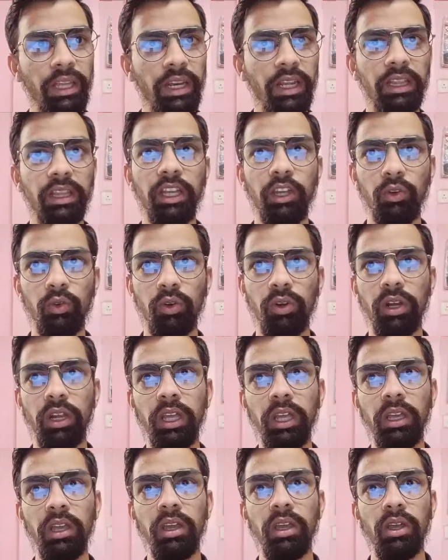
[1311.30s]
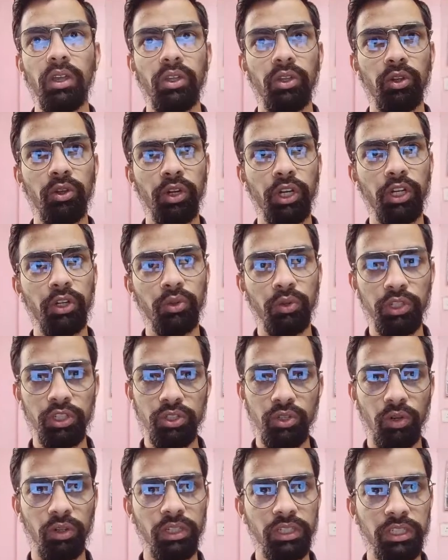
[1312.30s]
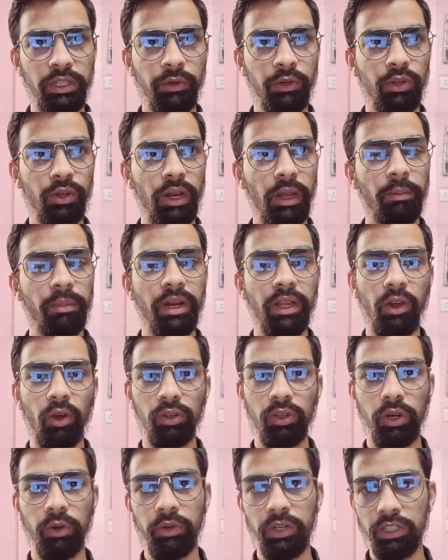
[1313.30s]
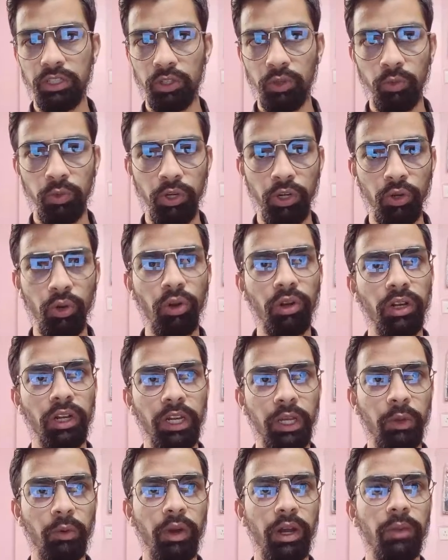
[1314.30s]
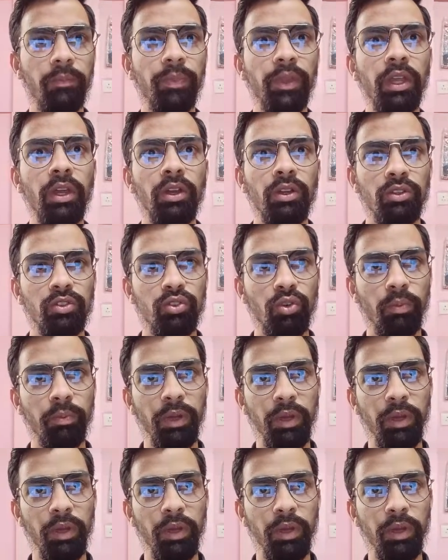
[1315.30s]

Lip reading: then and then only you need to install the CV2 library, otherwise you will not require. So